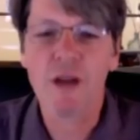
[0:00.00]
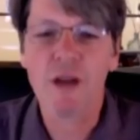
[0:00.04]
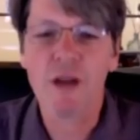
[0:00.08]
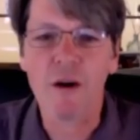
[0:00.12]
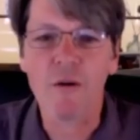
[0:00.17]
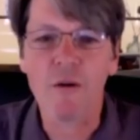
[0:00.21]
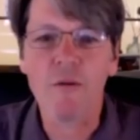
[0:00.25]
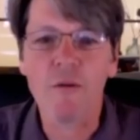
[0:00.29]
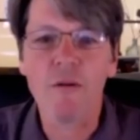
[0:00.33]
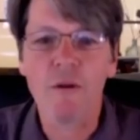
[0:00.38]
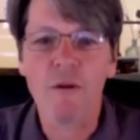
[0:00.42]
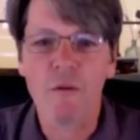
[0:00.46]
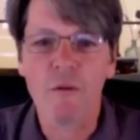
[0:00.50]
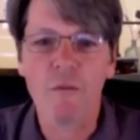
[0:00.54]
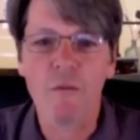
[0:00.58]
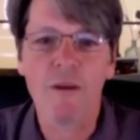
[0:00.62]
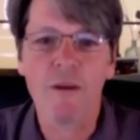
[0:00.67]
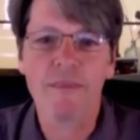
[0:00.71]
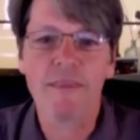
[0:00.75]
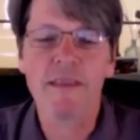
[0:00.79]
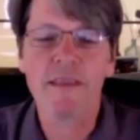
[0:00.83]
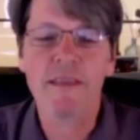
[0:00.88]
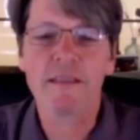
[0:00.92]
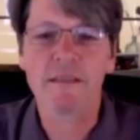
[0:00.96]
you know
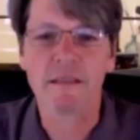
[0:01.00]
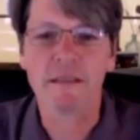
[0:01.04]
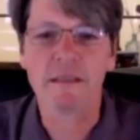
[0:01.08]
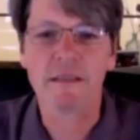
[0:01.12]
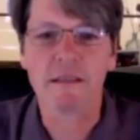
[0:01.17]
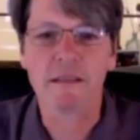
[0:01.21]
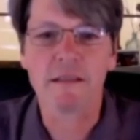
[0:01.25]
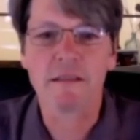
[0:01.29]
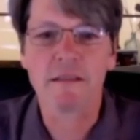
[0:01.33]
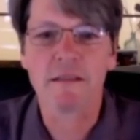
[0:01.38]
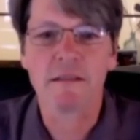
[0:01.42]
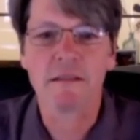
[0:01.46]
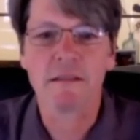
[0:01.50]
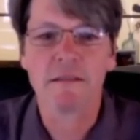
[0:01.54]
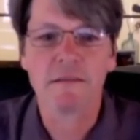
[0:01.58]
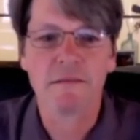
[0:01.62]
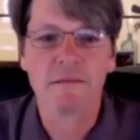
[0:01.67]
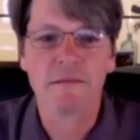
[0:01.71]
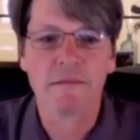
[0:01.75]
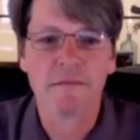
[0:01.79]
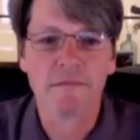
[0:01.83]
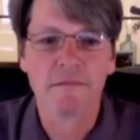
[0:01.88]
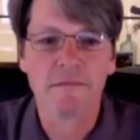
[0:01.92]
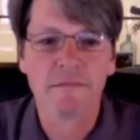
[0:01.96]
what this is.
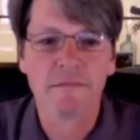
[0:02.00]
